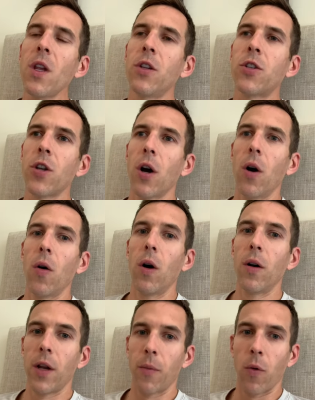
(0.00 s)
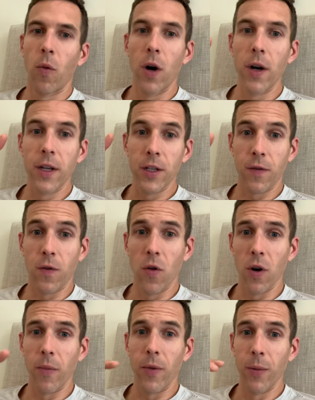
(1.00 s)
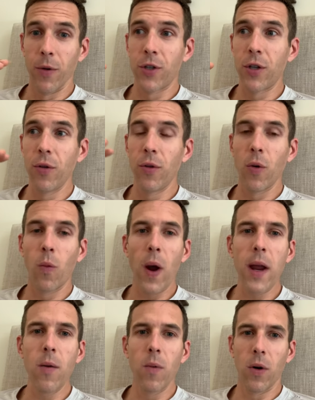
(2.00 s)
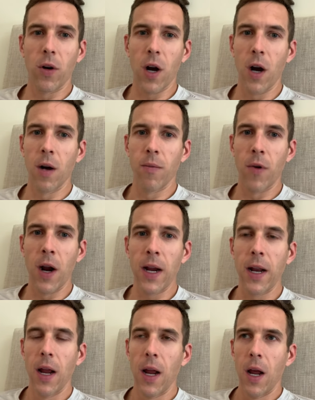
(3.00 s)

So number one is form. Number two, the weight will come, right?